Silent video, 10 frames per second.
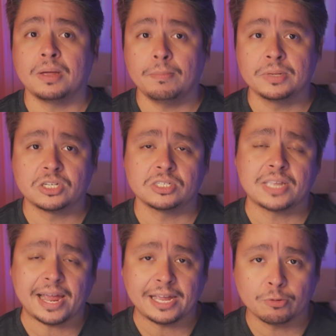images
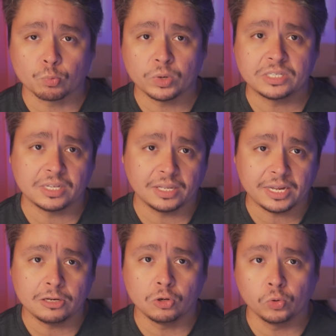that he
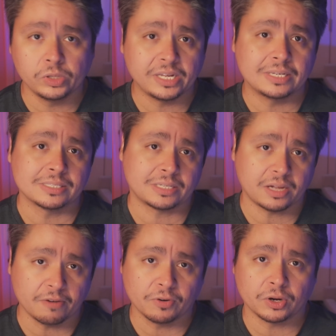recently newly
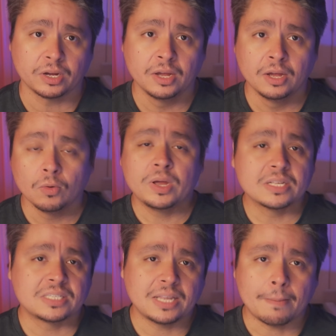discovered. We
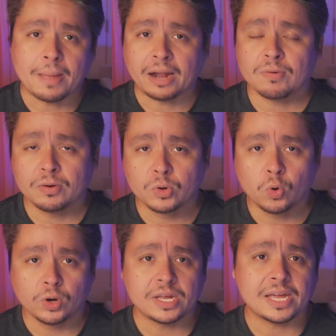can see that background
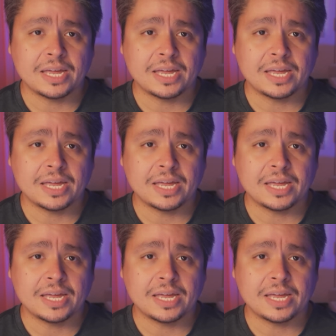recording